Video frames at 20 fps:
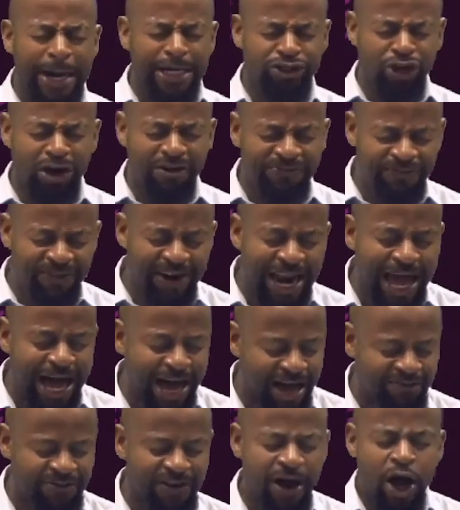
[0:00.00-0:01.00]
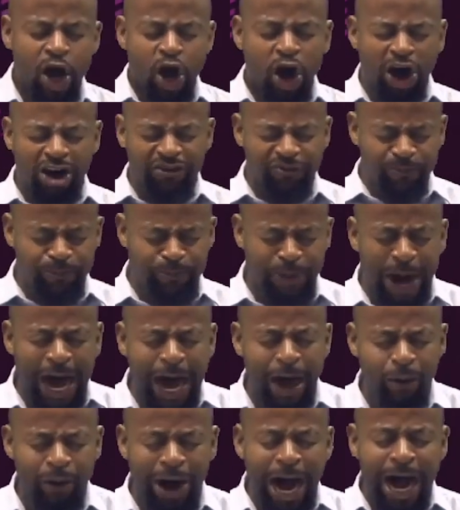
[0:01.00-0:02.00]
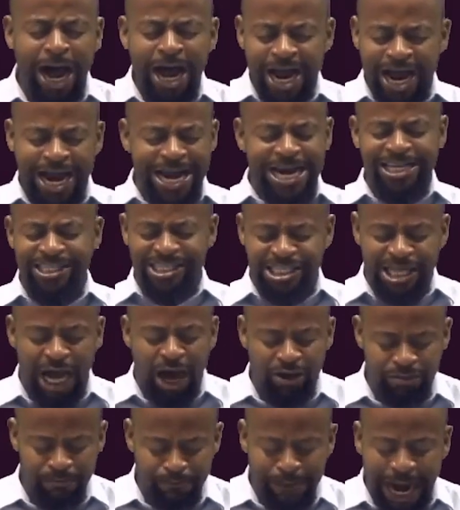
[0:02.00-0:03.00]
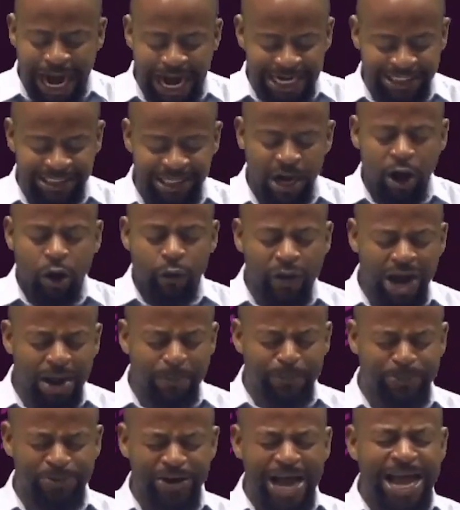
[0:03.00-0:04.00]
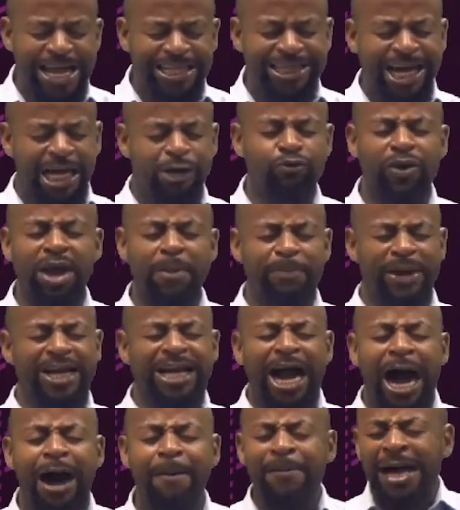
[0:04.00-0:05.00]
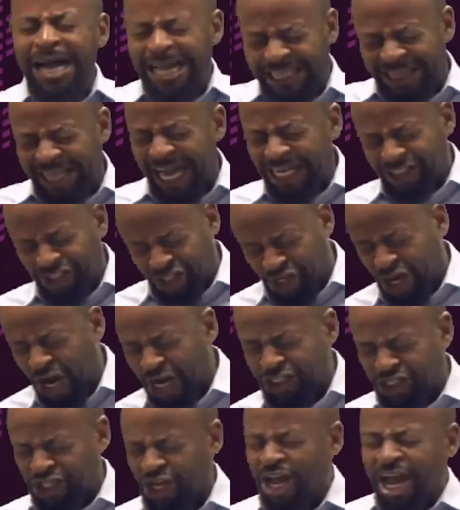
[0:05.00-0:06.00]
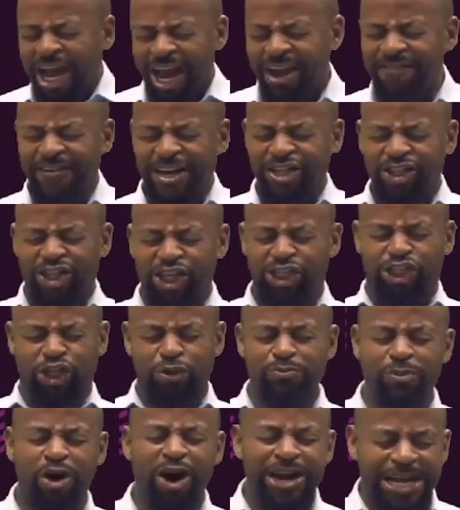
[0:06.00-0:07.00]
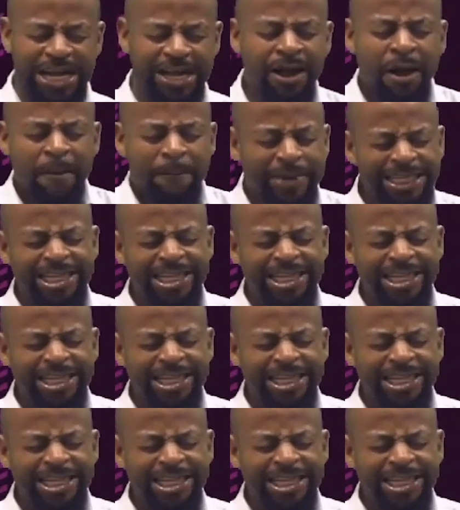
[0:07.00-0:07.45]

but of love, of power, and a sound mind. We pray that we become that church even this morning,